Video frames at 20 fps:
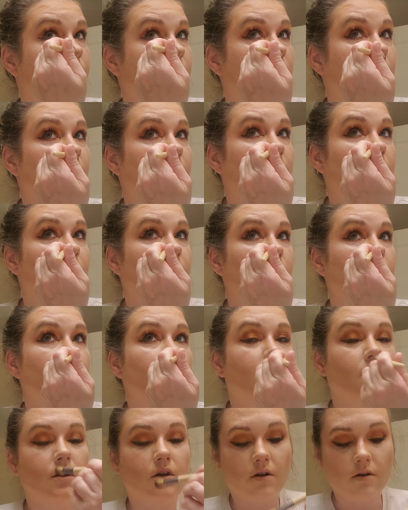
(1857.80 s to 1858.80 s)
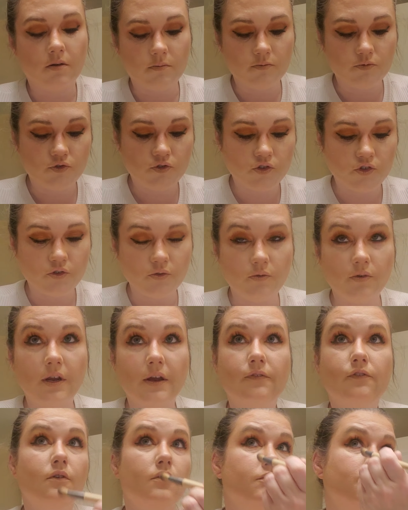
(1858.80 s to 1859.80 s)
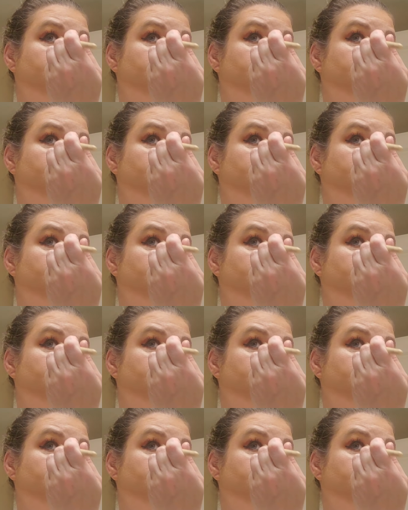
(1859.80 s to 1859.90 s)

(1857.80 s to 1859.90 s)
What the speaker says: very soon after I